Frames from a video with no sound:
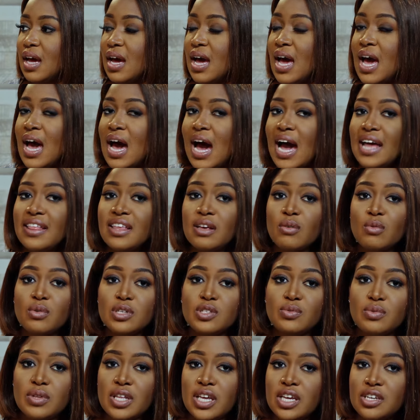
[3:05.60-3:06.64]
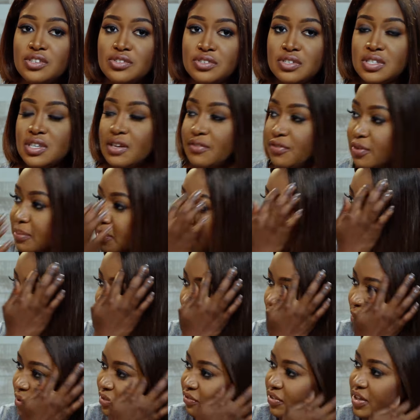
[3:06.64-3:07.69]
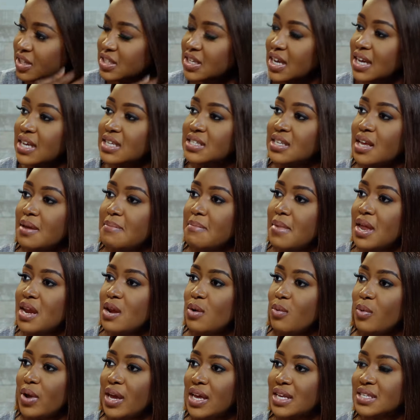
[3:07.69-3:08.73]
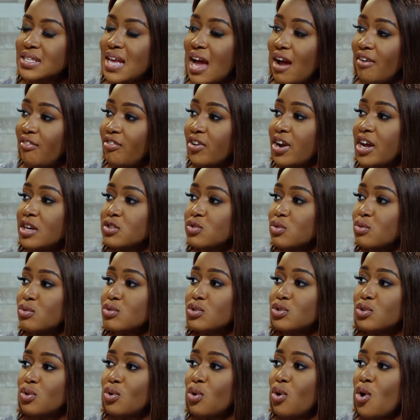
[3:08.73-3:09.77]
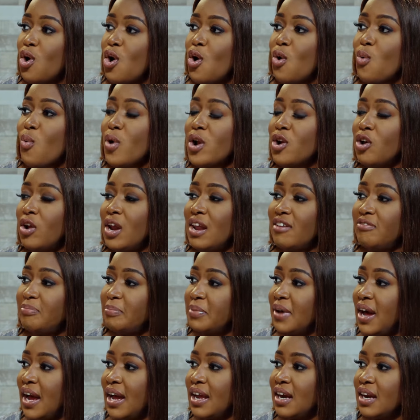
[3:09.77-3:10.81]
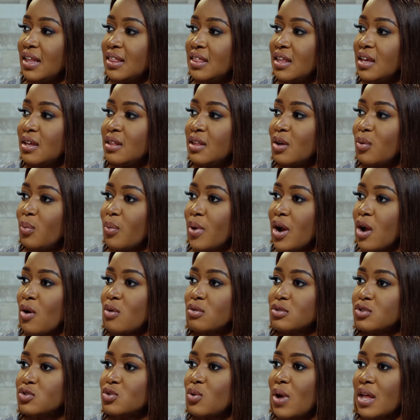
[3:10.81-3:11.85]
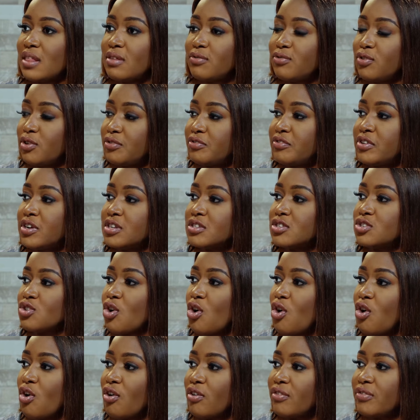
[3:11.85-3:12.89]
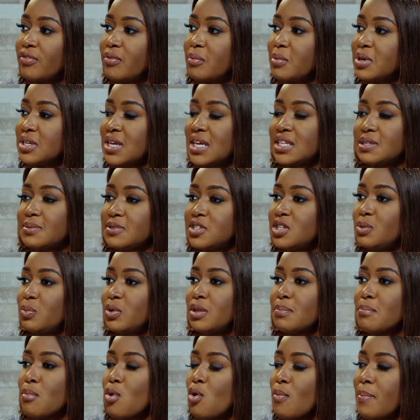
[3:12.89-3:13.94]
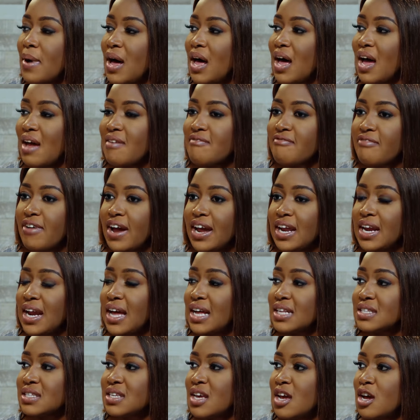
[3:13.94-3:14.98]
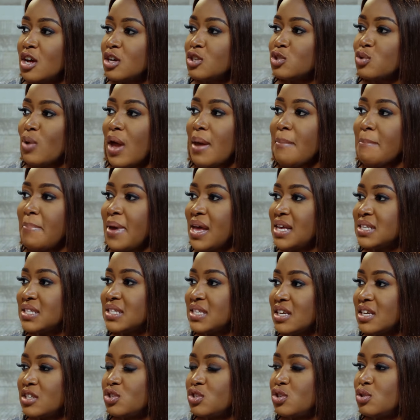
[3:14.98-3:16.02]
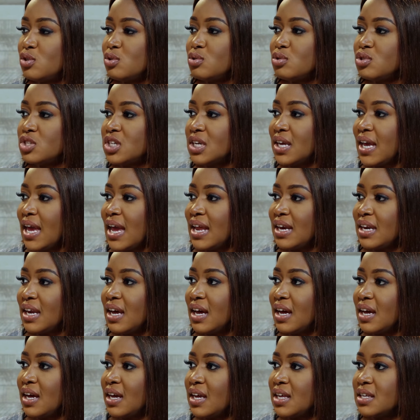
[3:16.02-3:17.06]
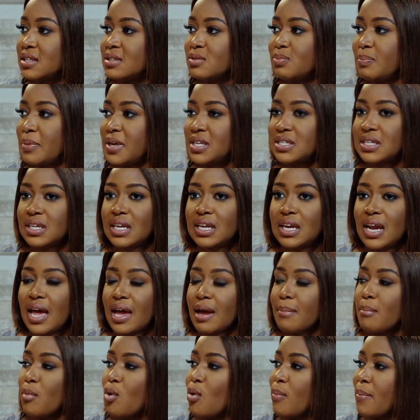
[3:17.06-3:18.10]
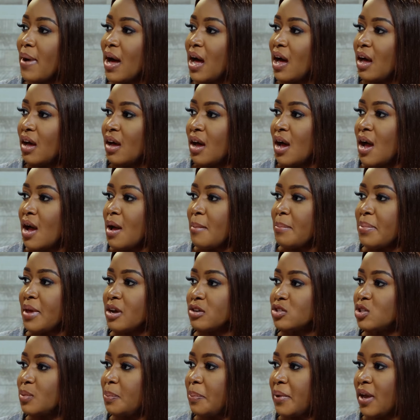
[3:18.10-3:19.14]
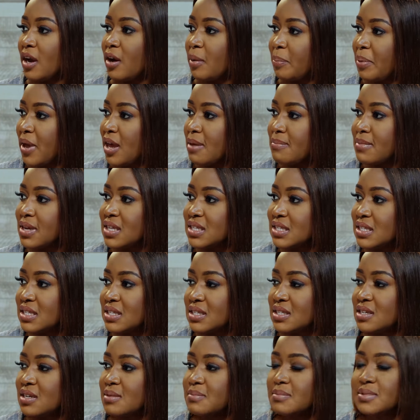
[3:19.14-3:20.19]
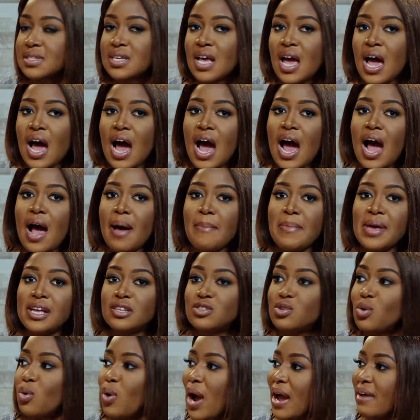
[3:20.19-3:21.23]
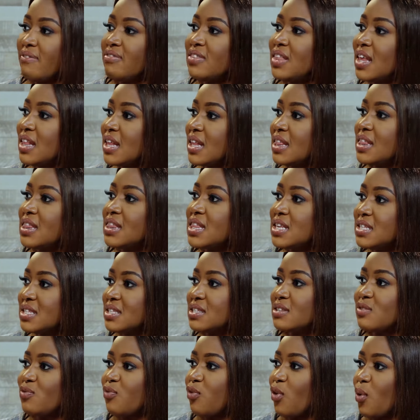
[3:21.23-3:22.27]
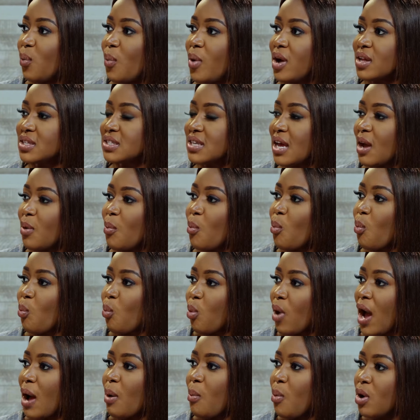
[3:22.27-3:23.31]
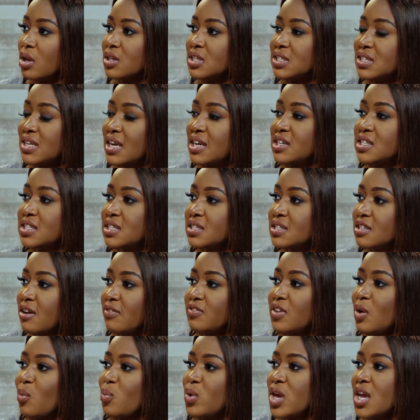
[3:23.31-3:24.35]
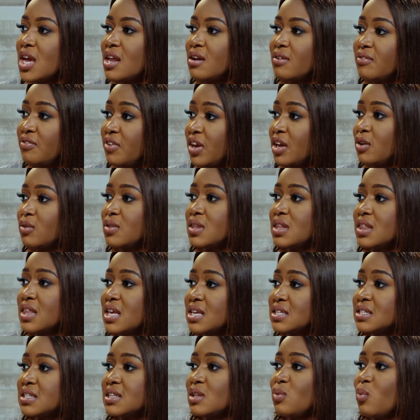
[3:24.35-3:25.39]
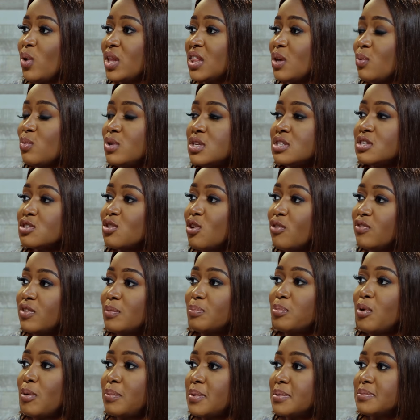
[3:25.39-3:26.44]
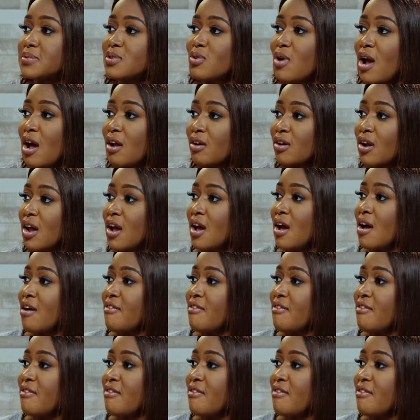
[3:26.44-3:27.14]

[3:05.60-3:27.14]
Yeah, I think what's really interesting for me, like with fintech, is that in many ways, Africa is also, we're not left behind. I think that we're also at the forefront of, especially with mobile and finance. So M-Pesa is huge in Kenya. It's basically like mobile peer-to-peer payment systems. Um, and so I think that this is, for once, like at one stage, the stuff that we innovate or the things, the way that we solve the problems around